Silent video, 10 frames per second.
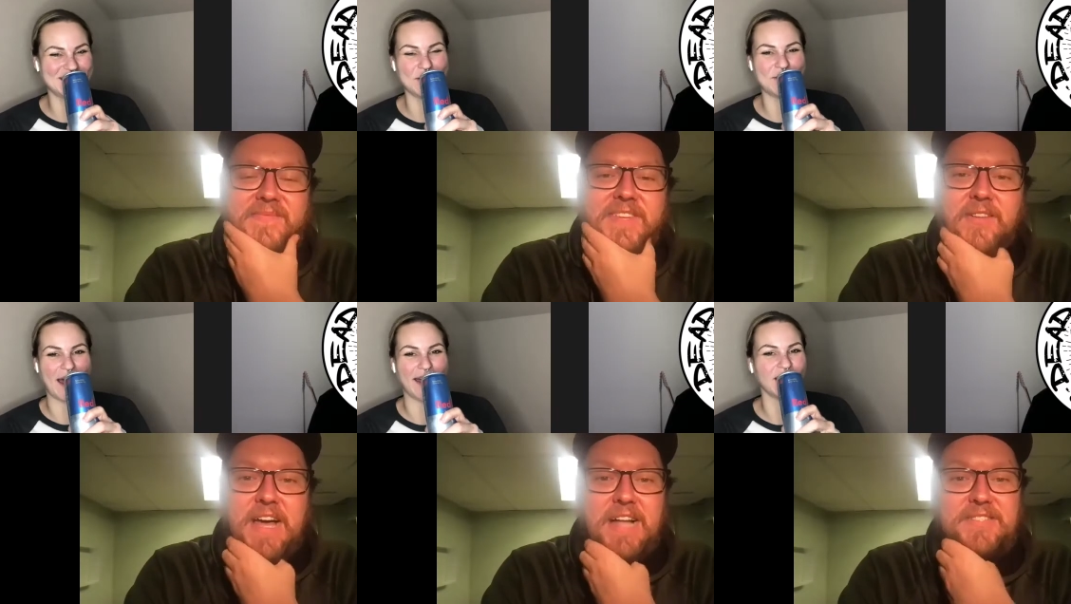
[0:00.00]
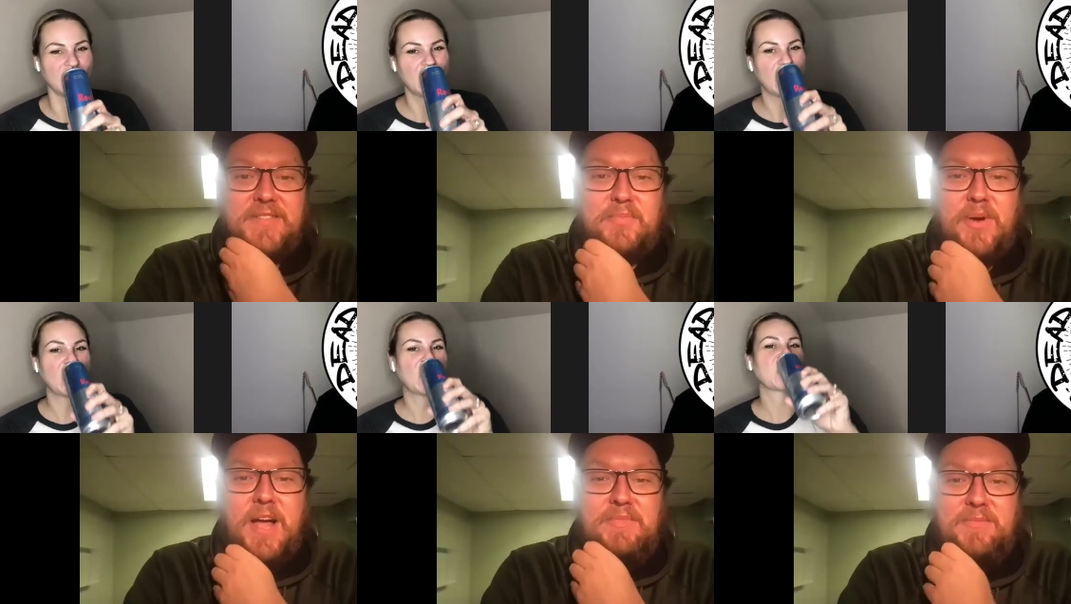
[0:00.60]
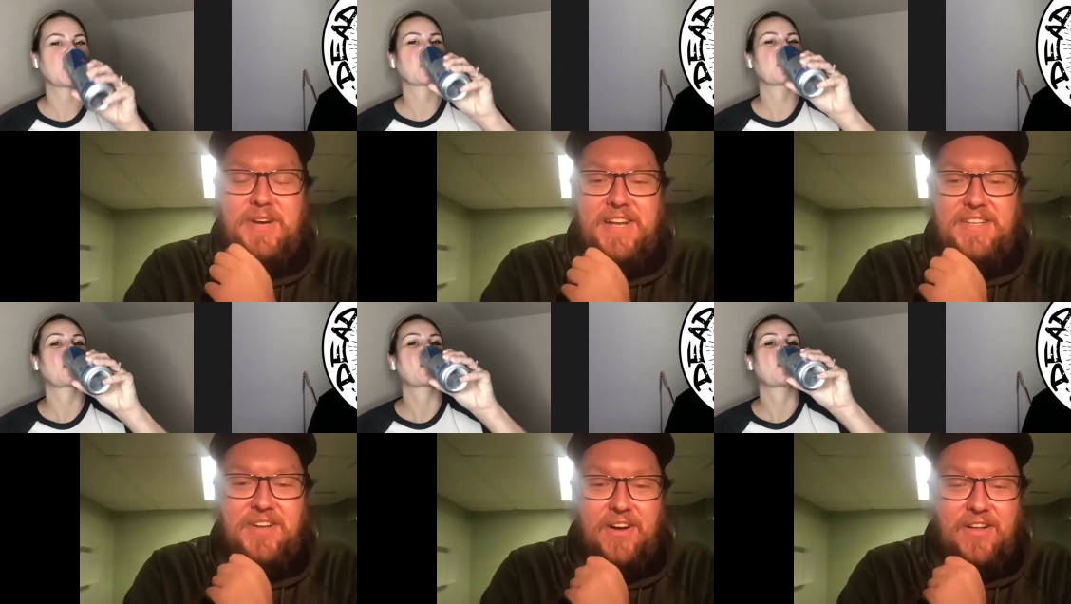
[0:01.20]
Speaker 1: So That's bad. The problem, right,
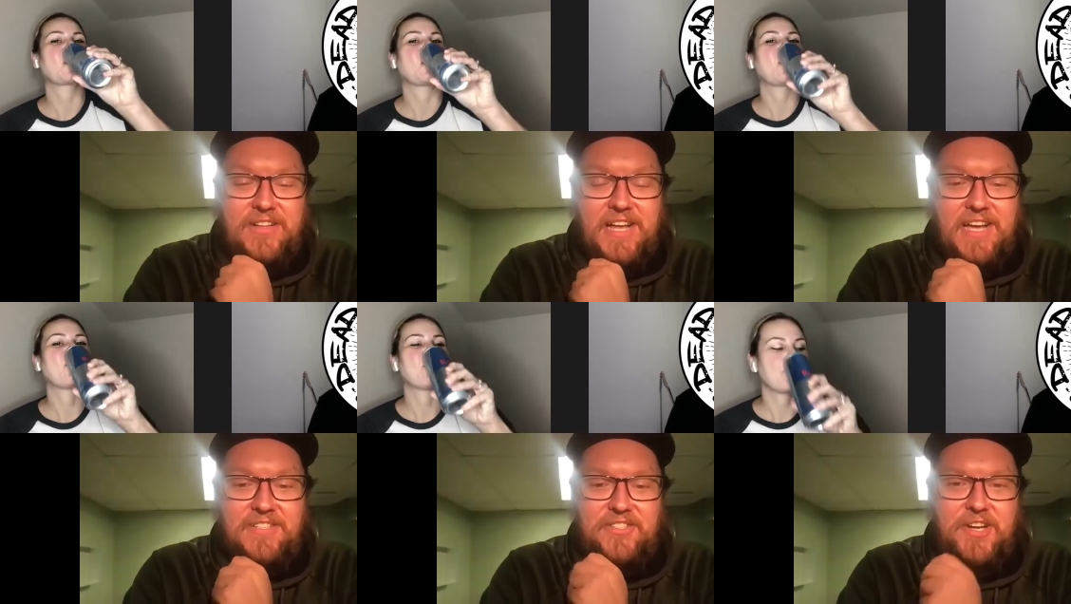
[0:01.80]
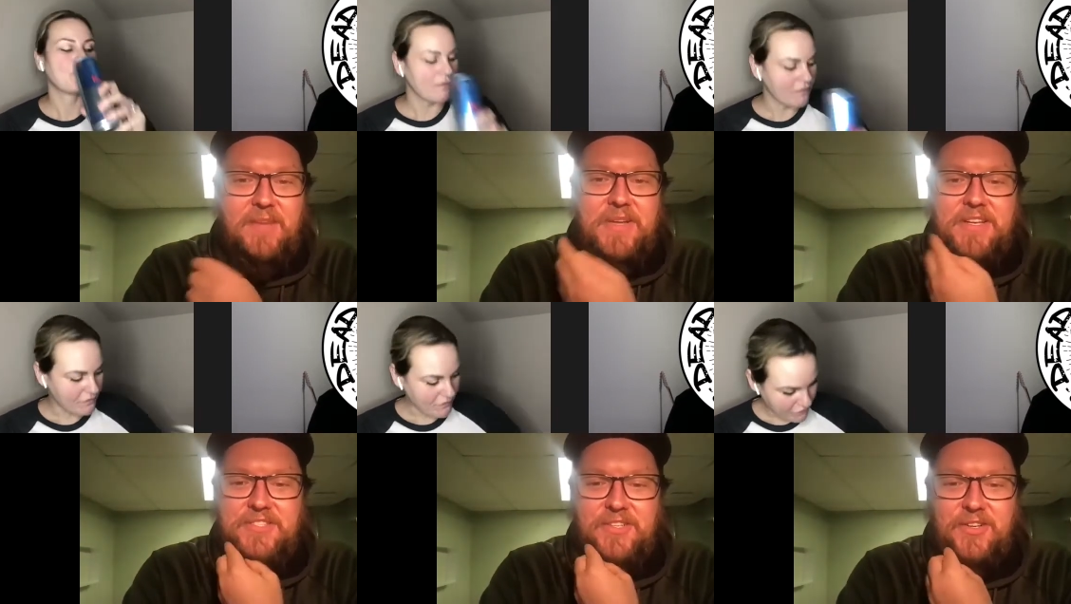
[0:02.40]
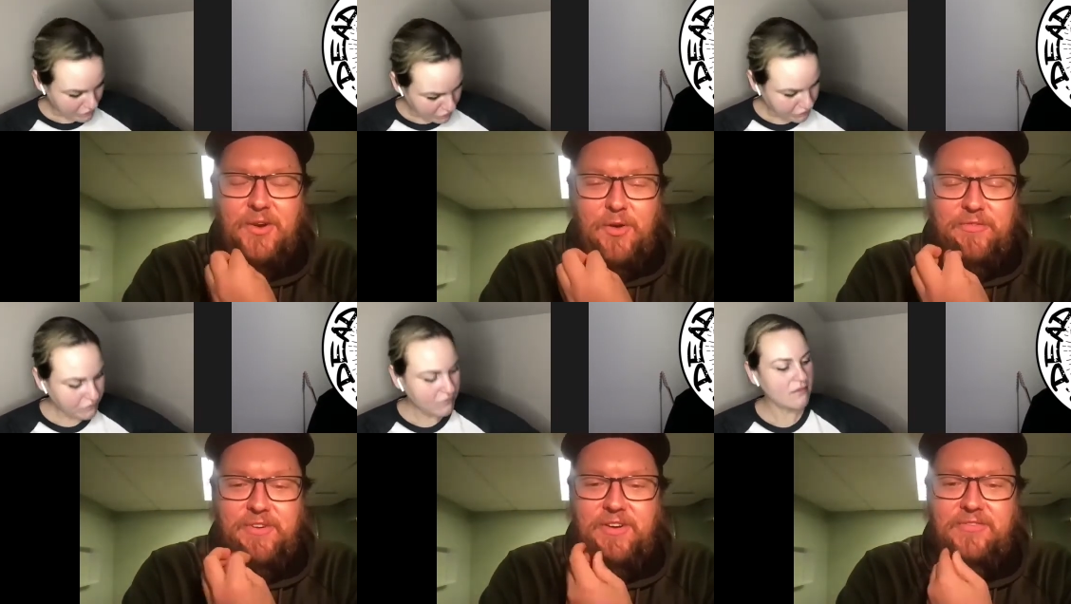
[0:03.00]
is online shopping took
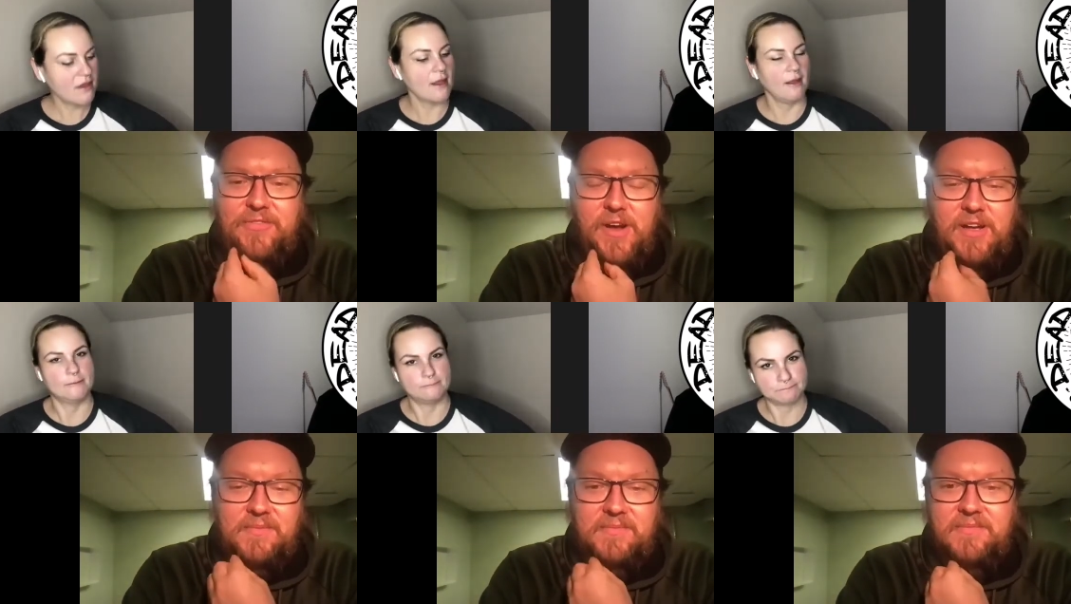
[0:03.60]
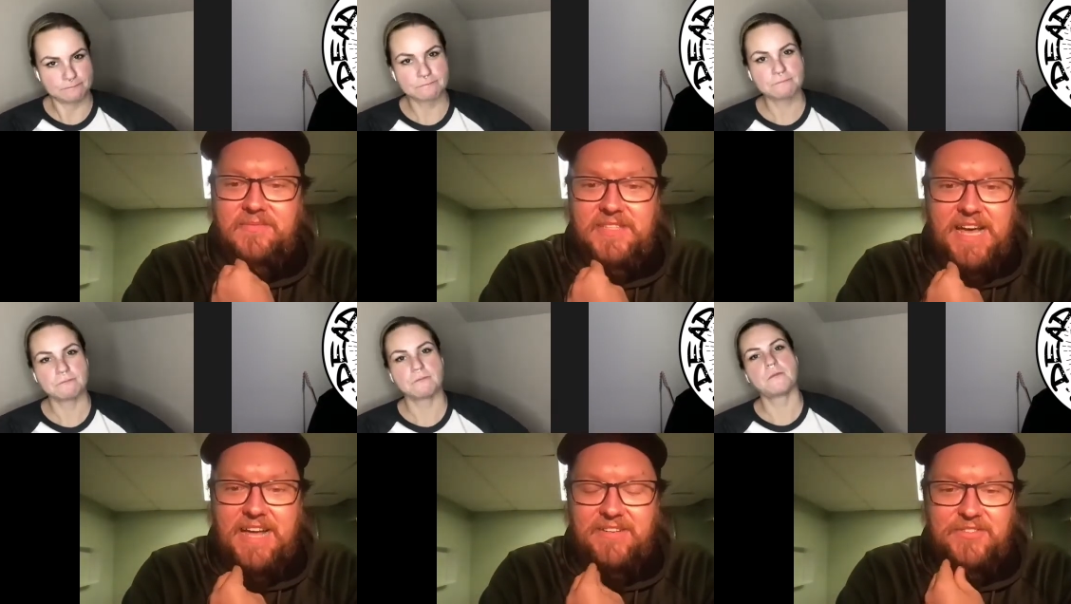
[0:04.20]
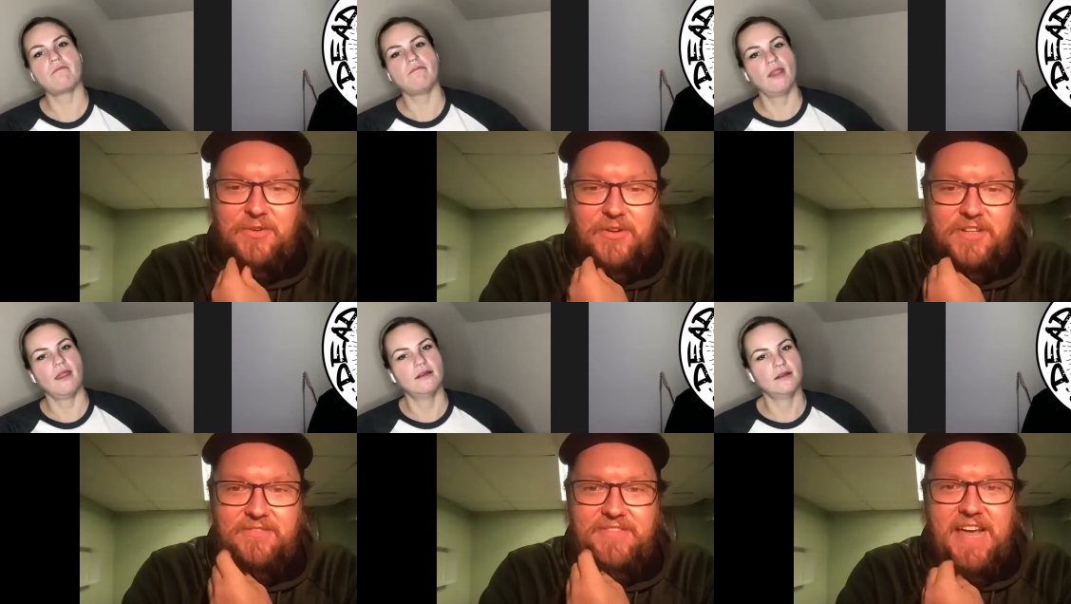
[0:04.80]
over from that sort
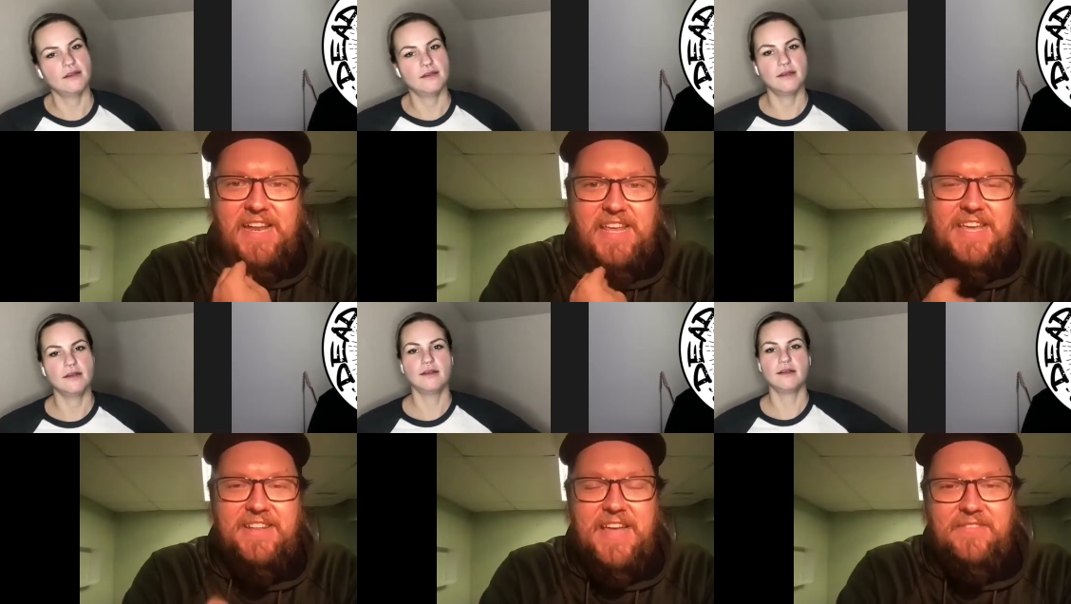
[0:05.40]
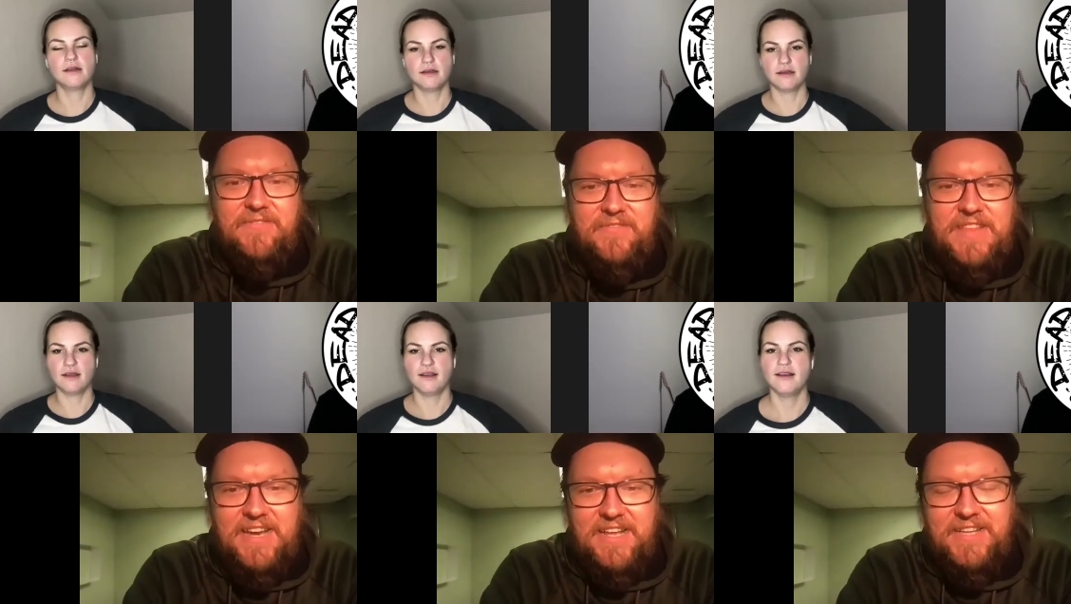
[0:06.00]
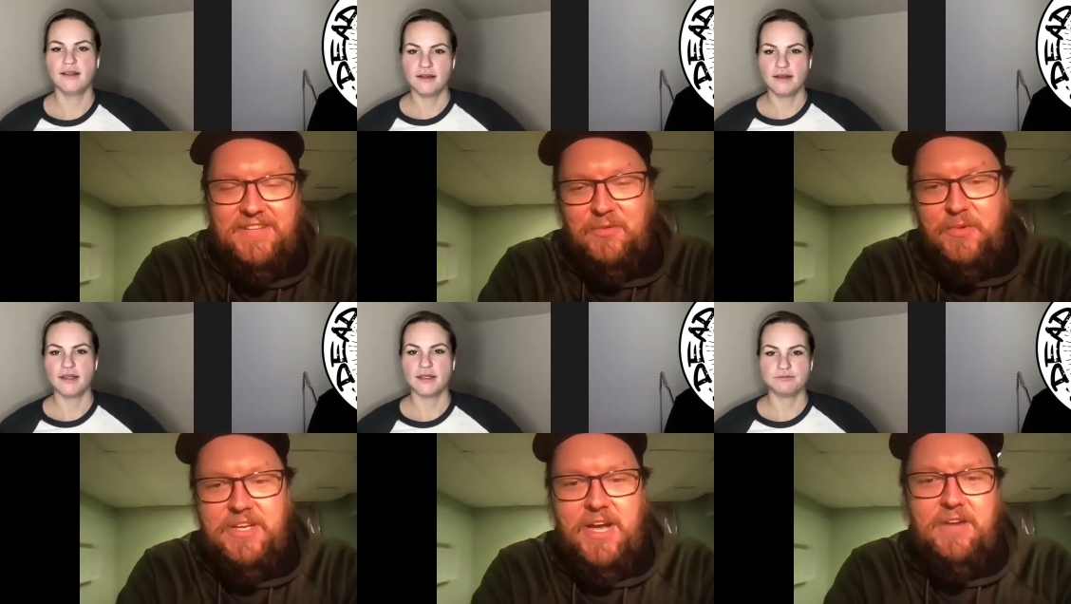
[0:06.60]
of that hit that that hit that we
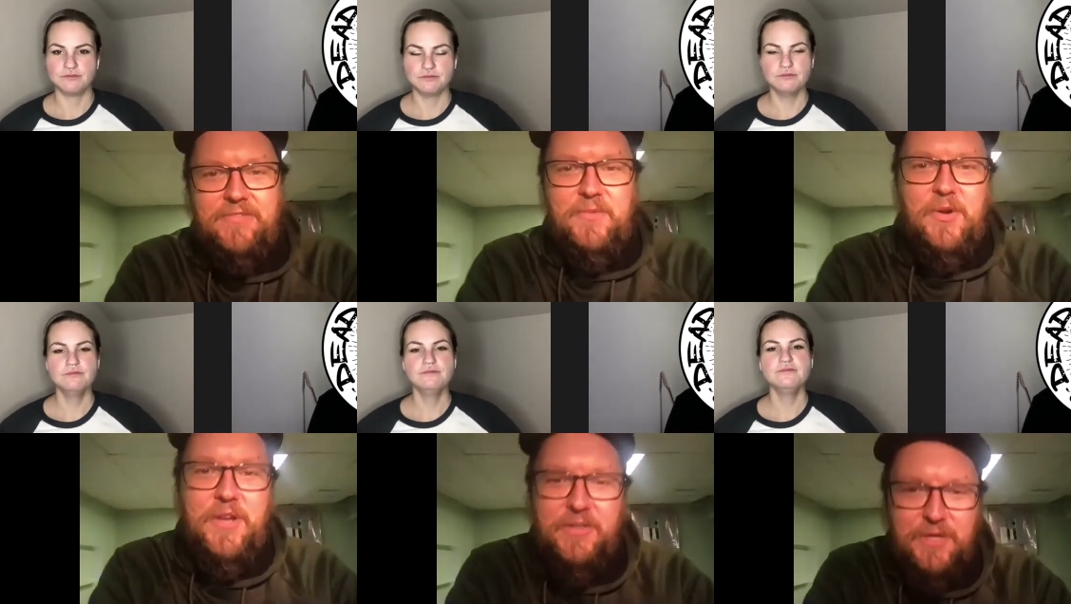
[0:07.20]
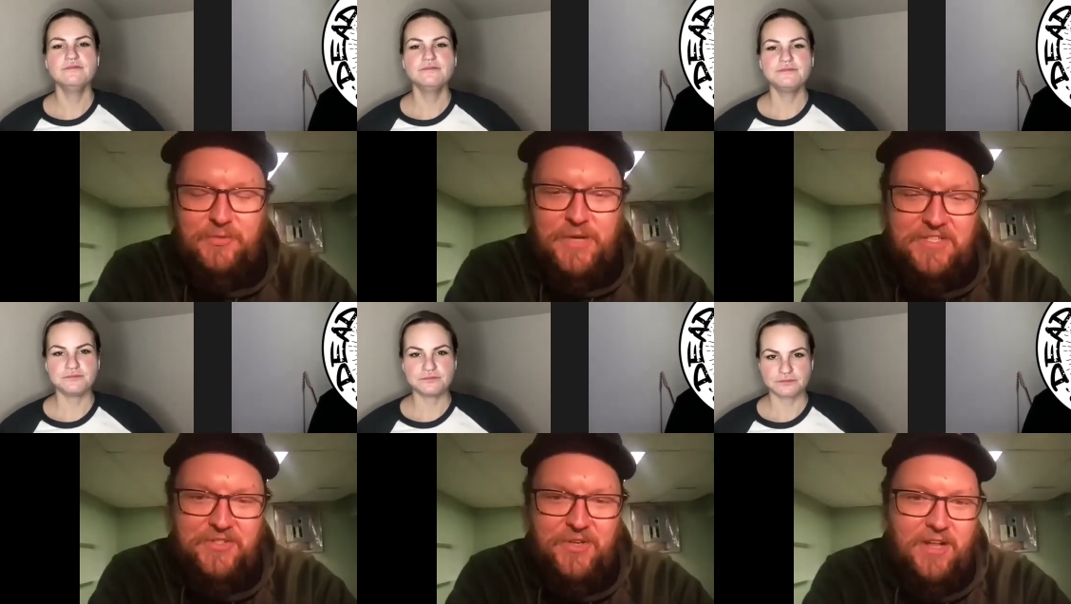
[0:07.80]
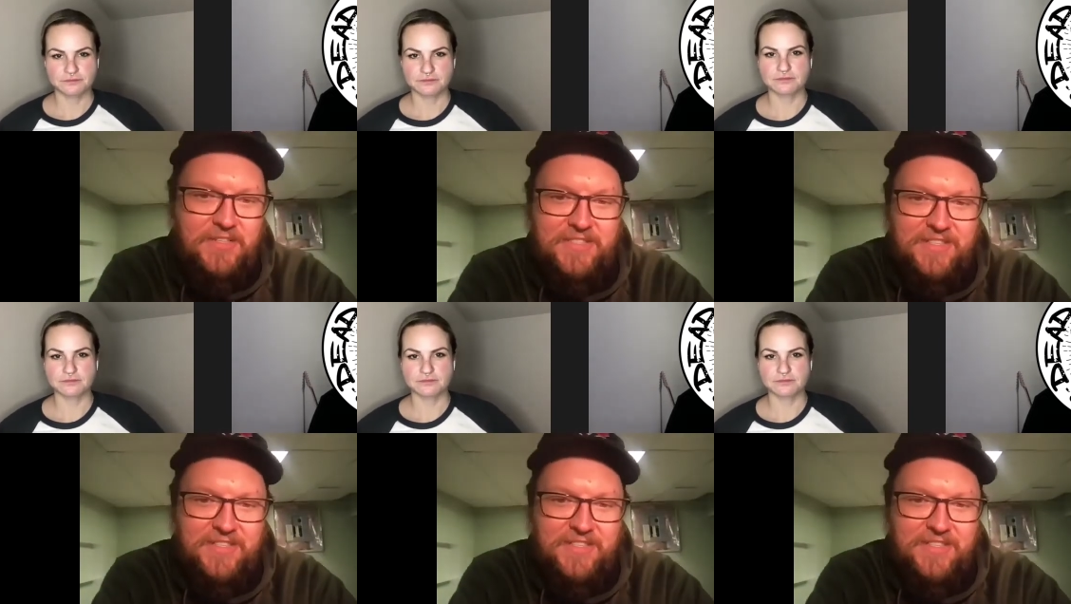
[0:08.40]
got from going to a restaurant